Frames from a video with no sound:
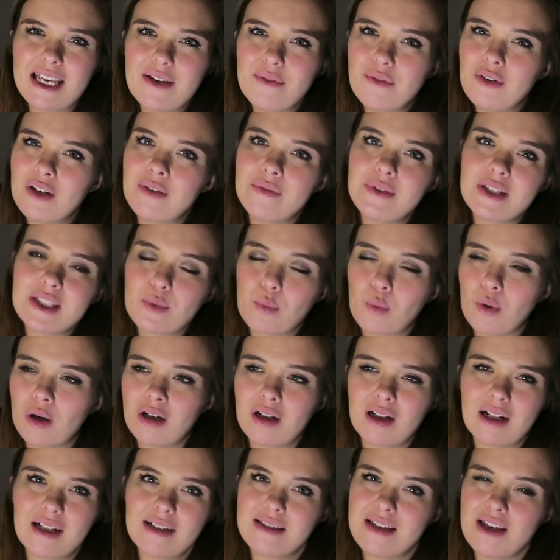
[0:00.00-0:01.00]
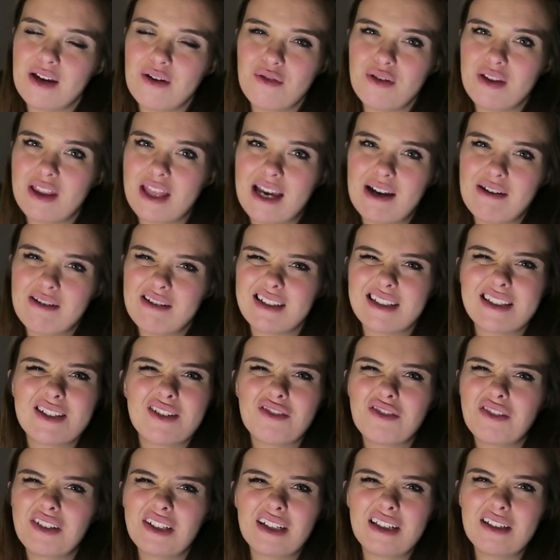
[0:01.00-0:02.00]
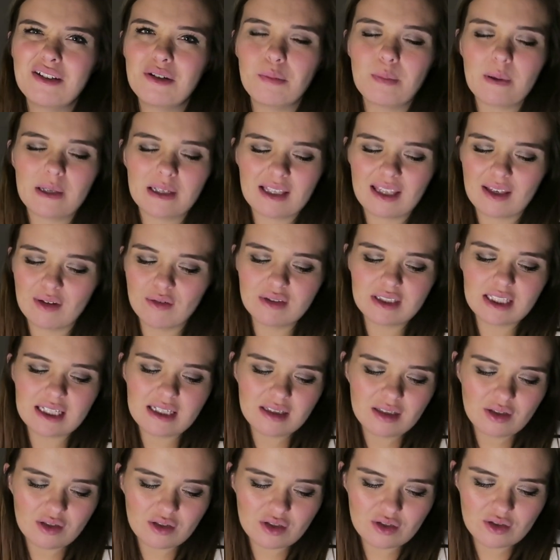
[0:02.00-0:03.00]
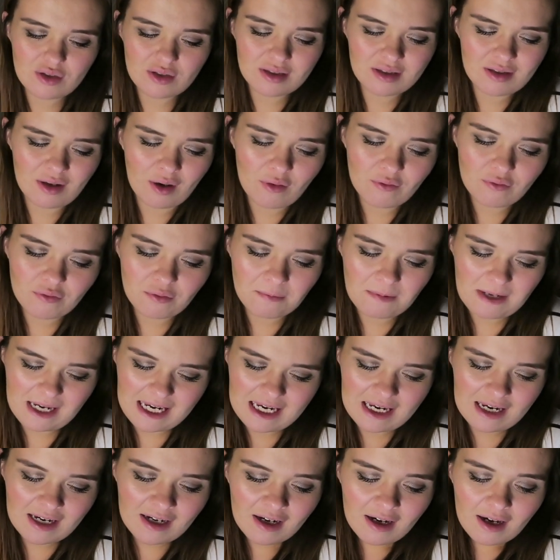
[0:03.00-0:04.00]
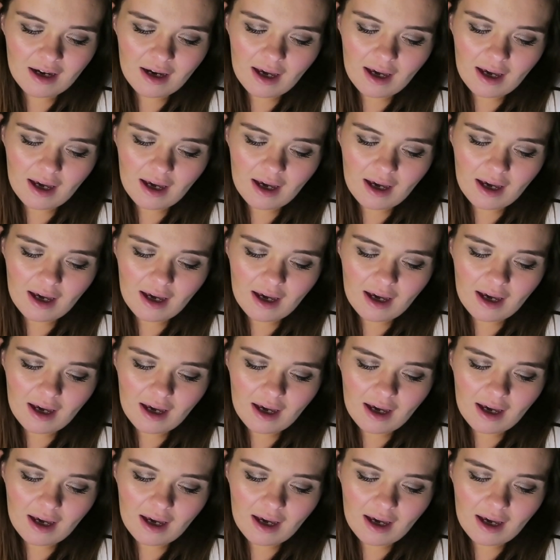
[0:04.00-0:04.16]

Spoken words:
Even if it's one glass here or there, I still feel a little bit guilty, so it's just not for me.